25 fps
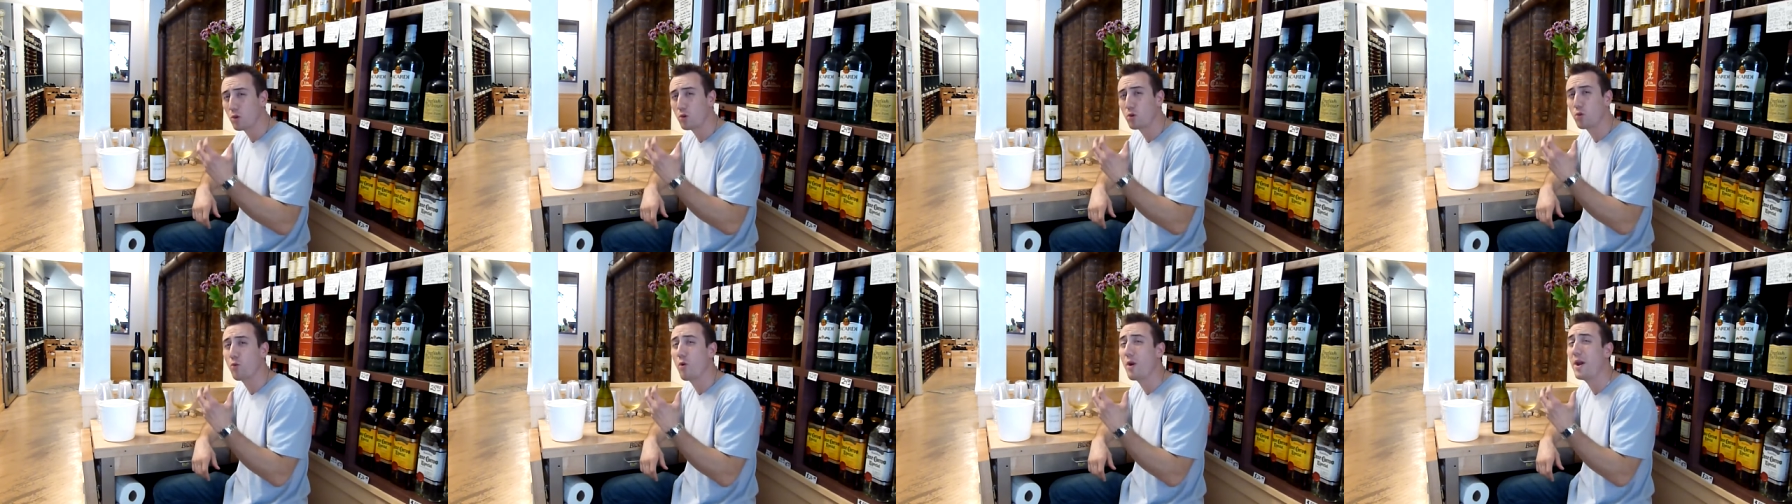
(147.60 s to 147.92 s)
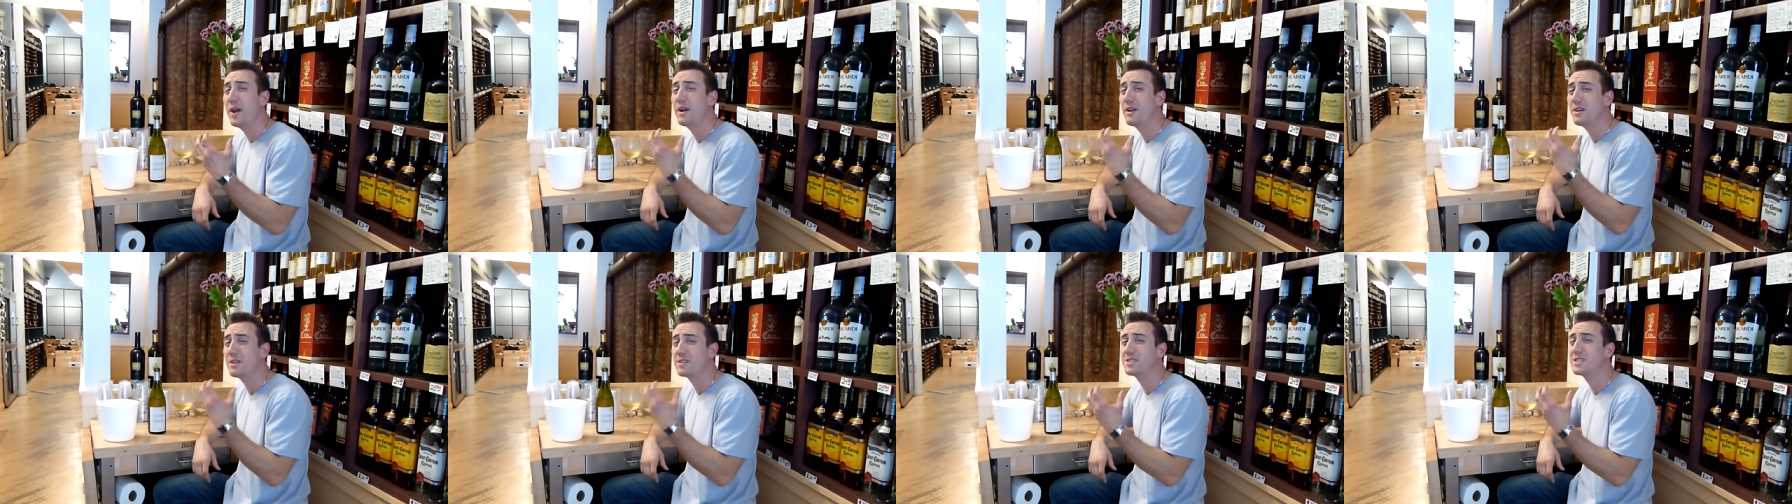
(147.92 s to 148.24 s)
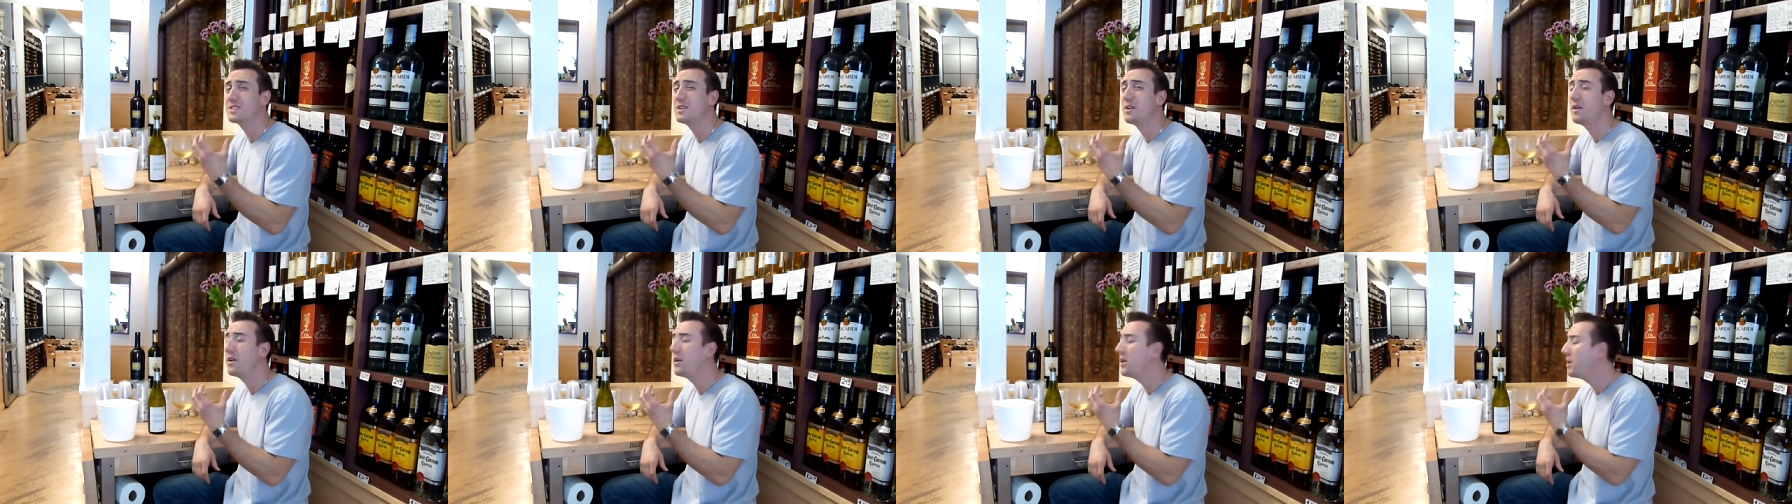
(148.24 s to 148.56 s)
Great
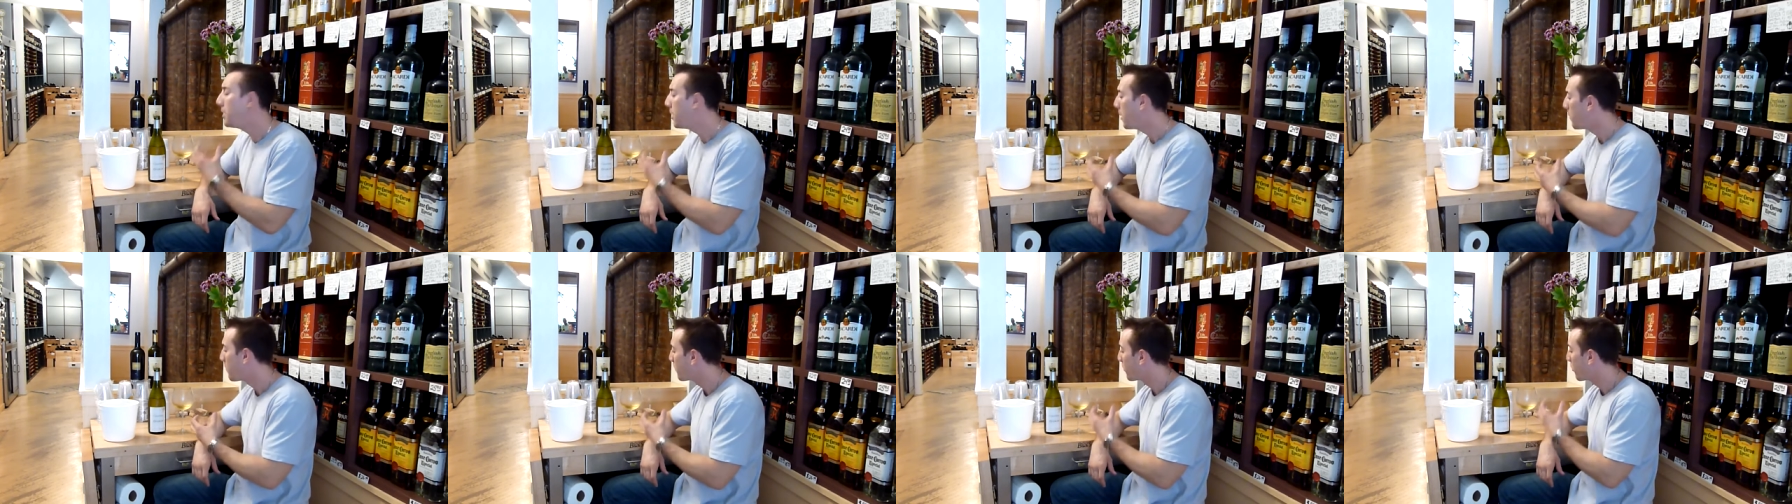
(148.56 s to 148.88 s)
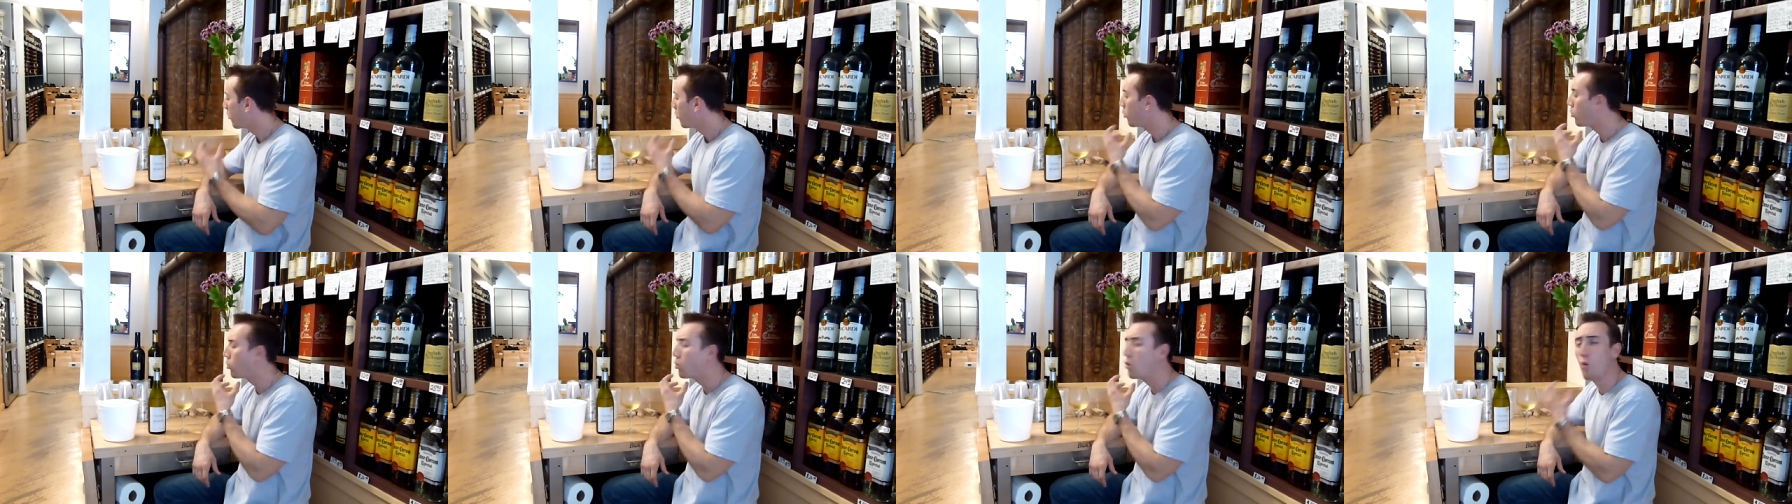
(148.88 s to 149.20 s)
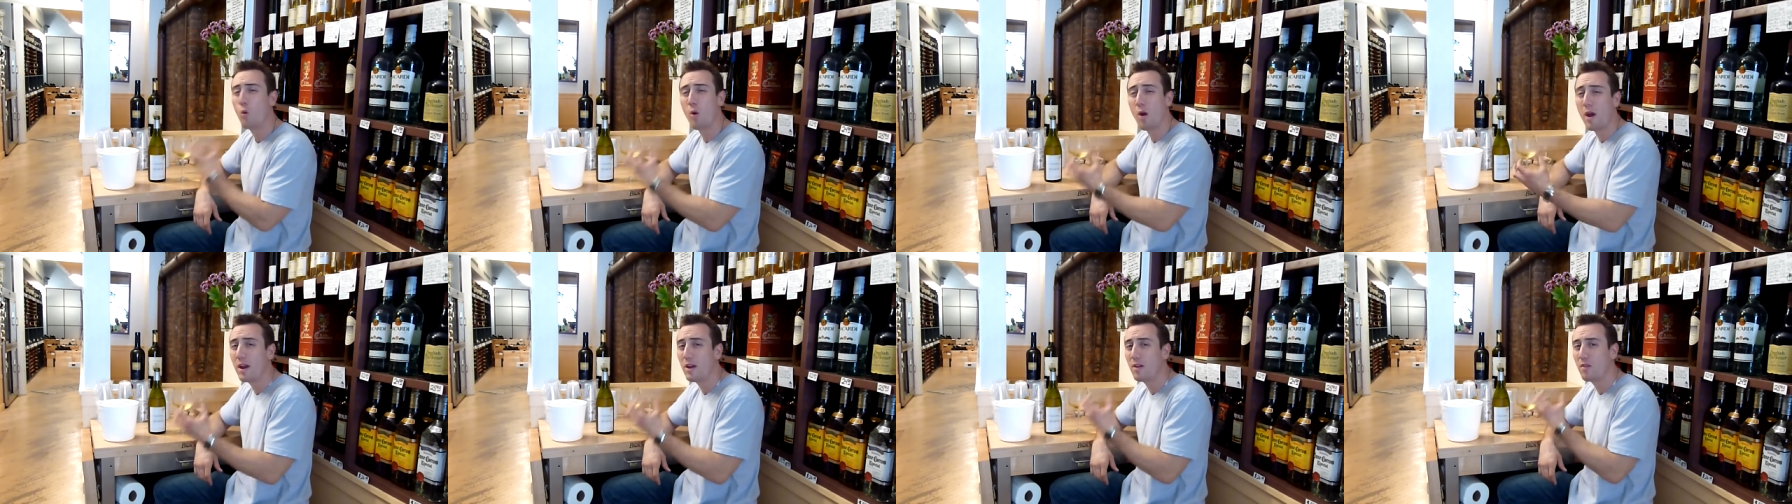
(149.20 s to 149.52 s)
acidity,
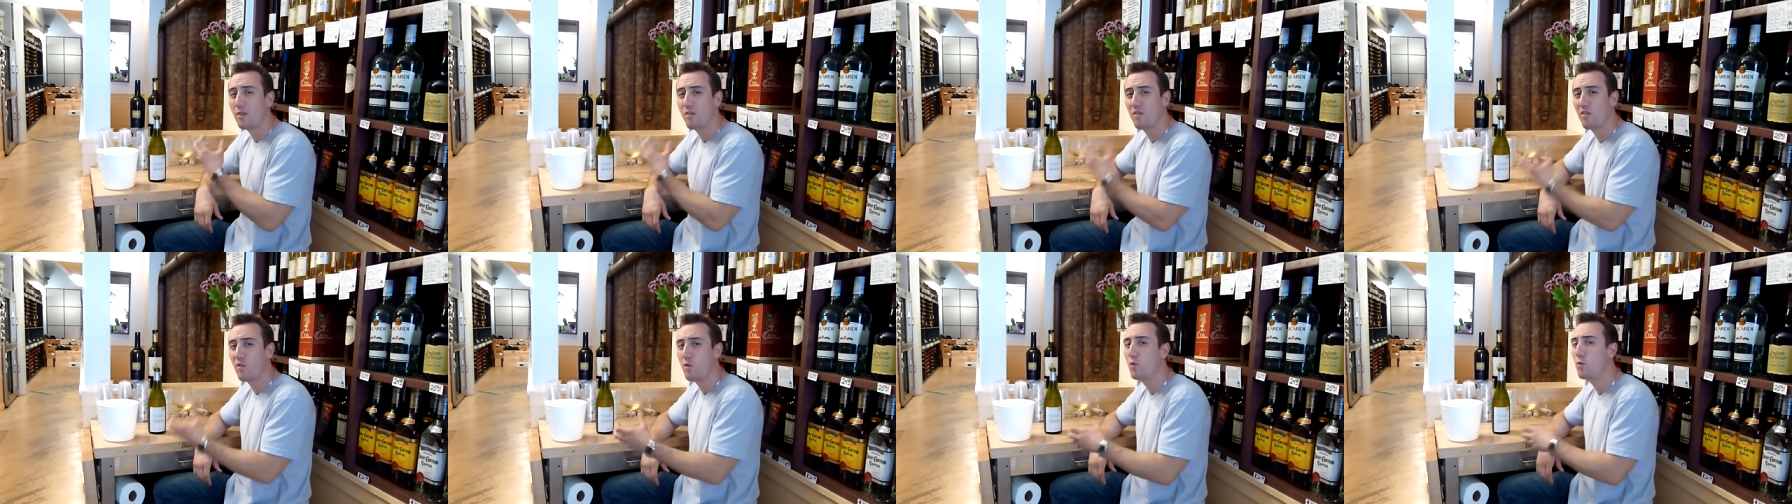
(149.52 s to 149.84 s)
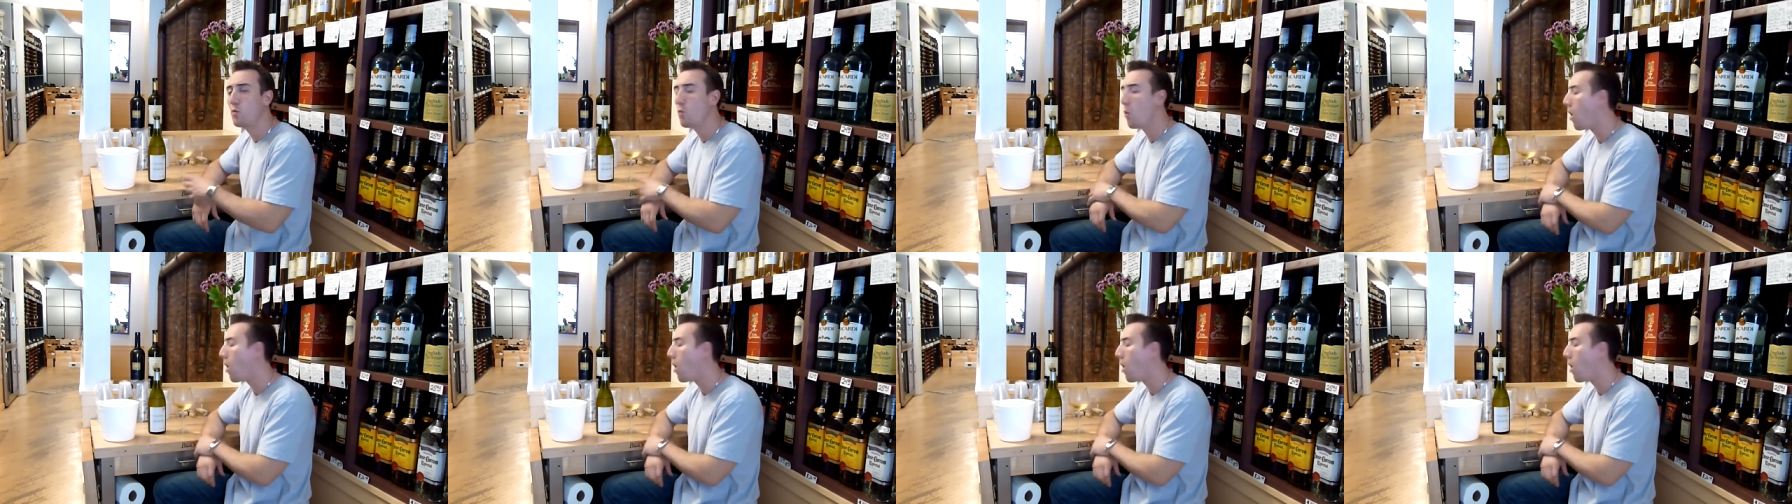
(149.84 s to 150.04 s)
great food